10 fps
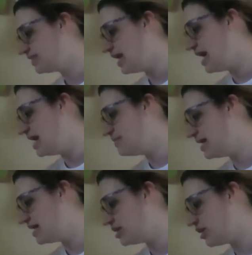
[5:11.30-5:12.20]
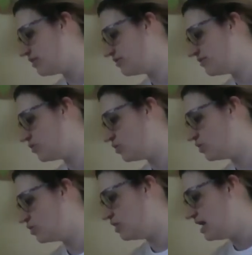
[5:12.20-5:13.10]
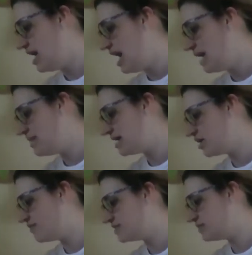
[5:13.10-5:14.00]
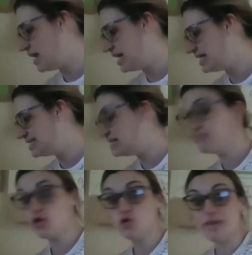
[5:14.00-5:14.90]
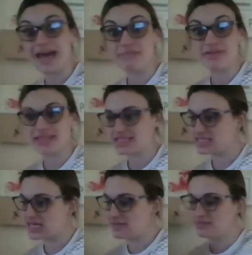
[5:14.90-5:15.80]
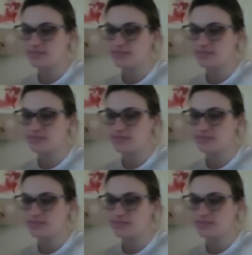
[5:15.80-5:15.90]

I might go for some icy blue paper this time.